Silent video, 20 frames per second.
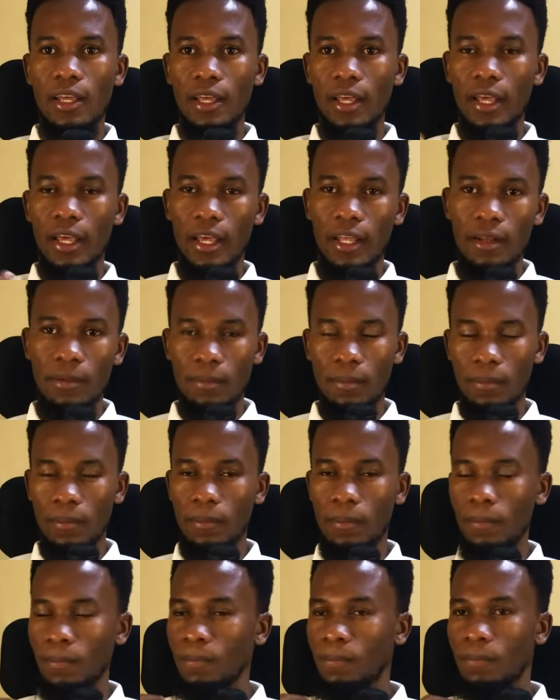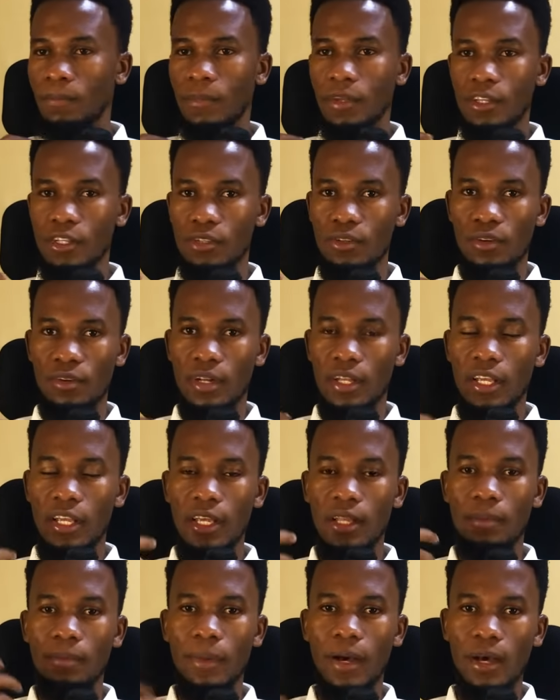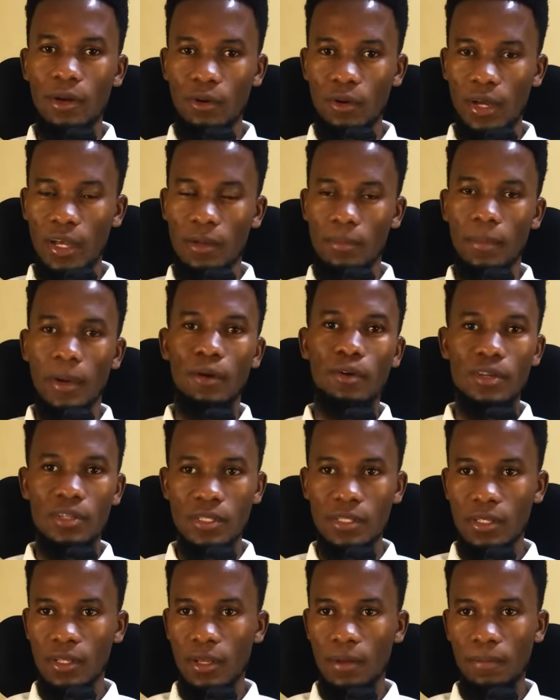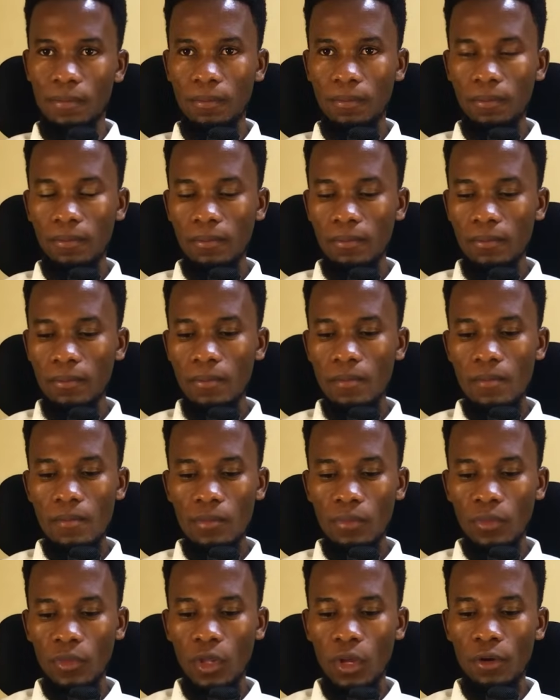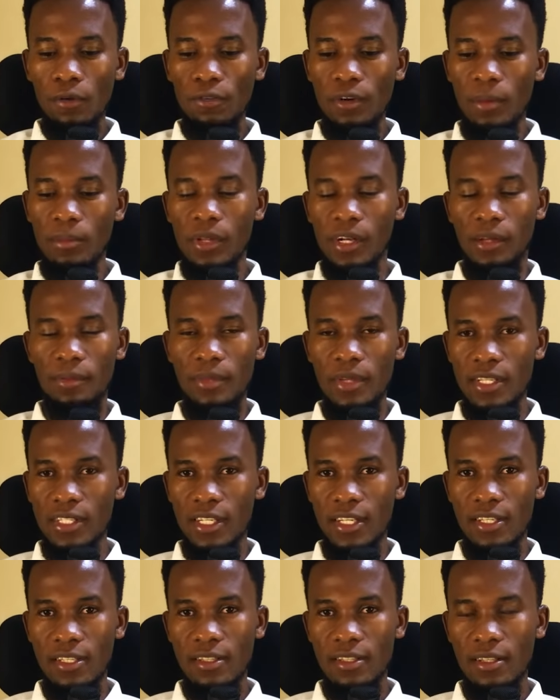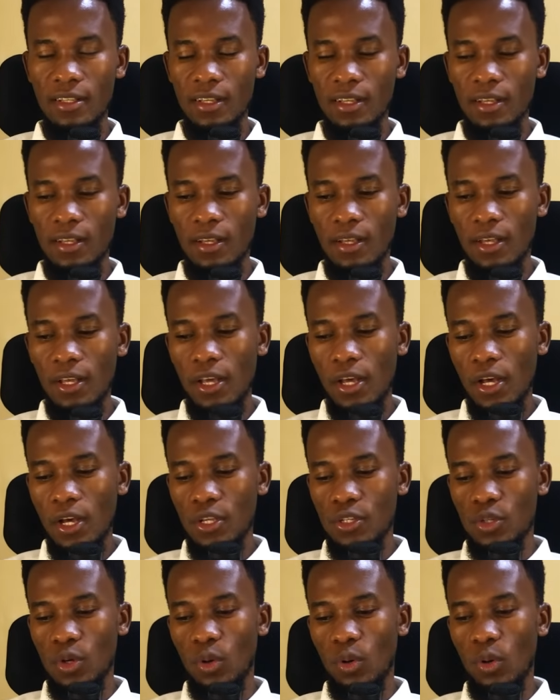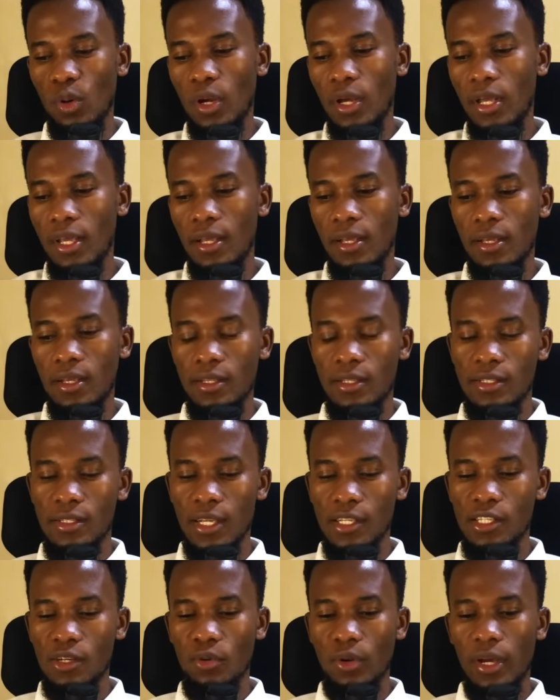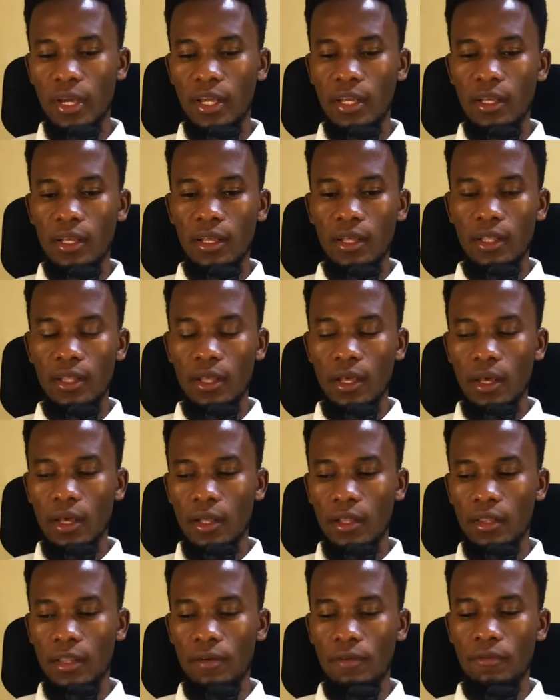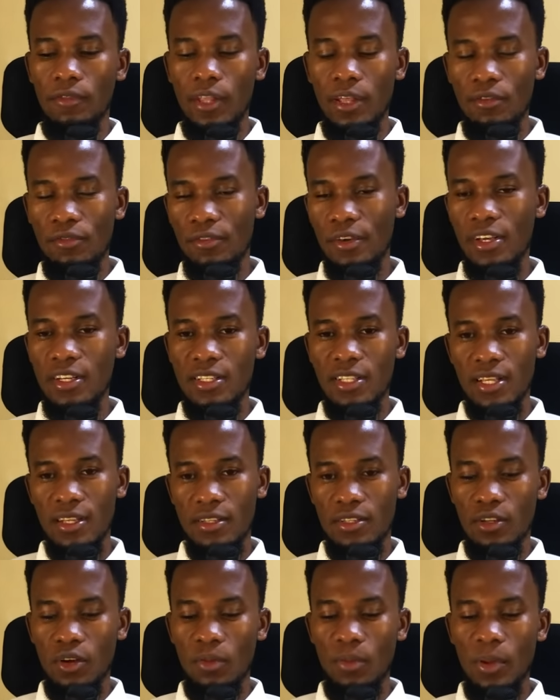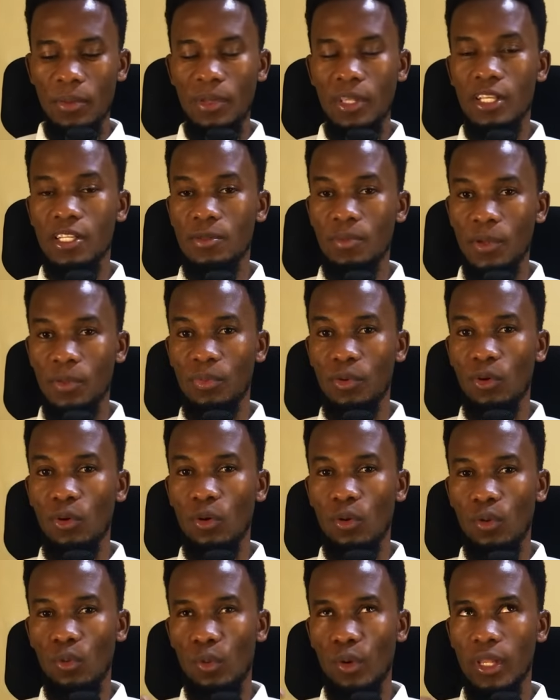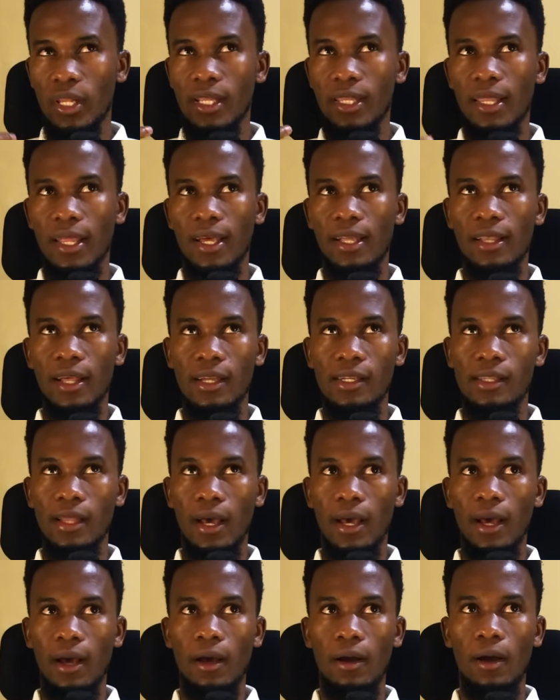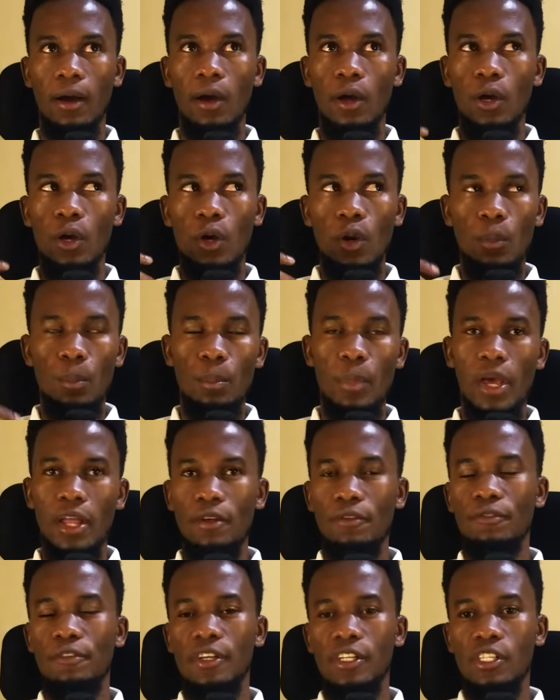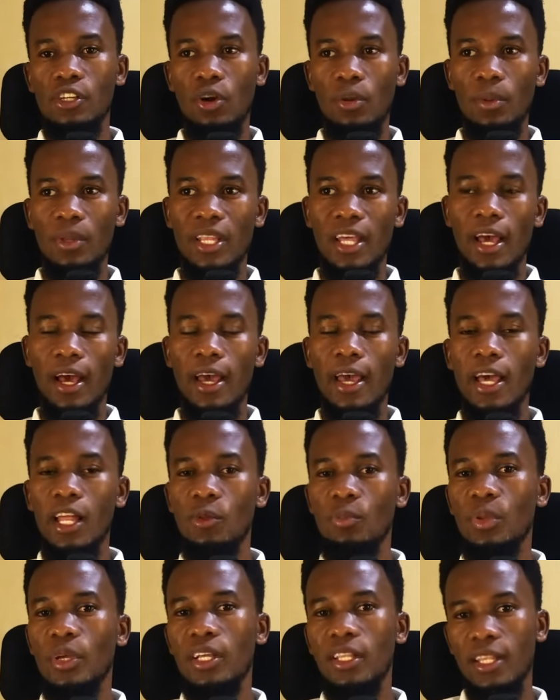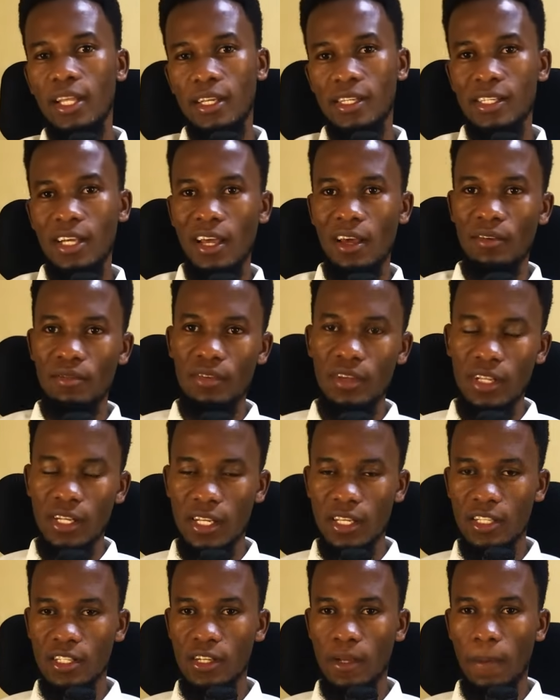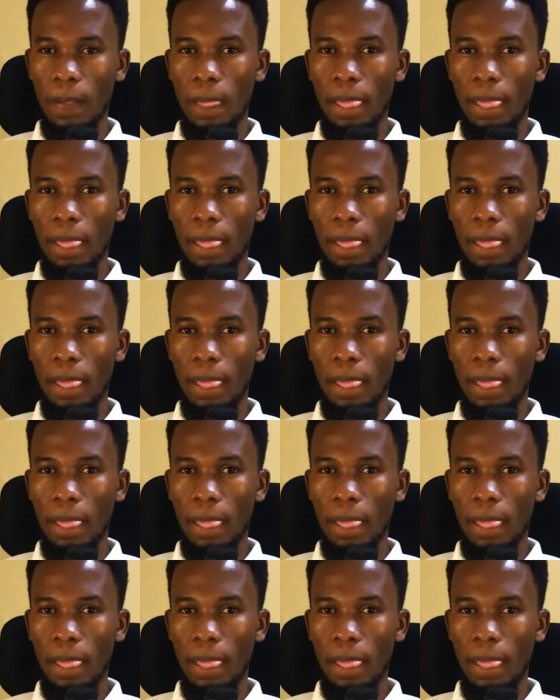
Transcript: In, sorry, in Marwa and Marwa's family business. So in such a way, the, the investors or maybe these people will think that they are benefiting or maybe they are helping the entire village.